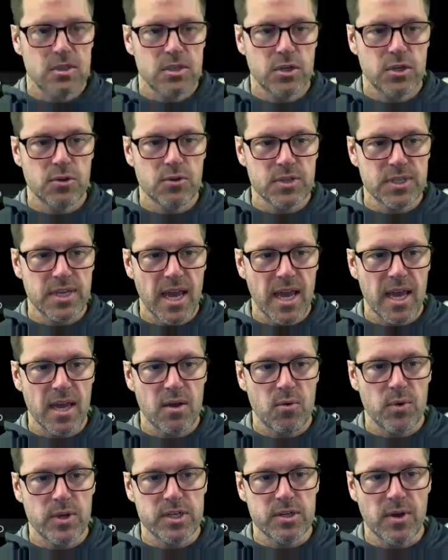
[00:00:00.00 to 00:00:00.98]
Tuesday,
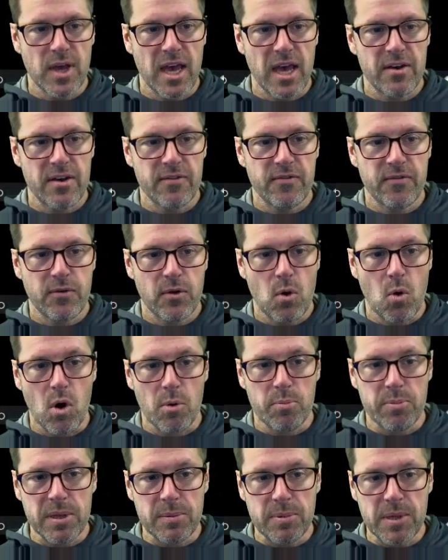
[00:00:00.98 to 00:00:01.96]
we do have
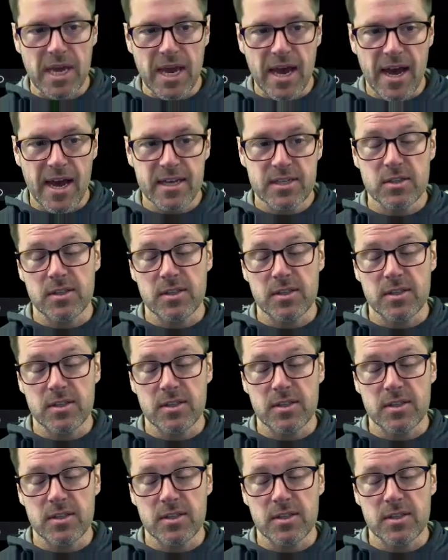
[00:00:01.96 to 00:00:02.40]
core PPI.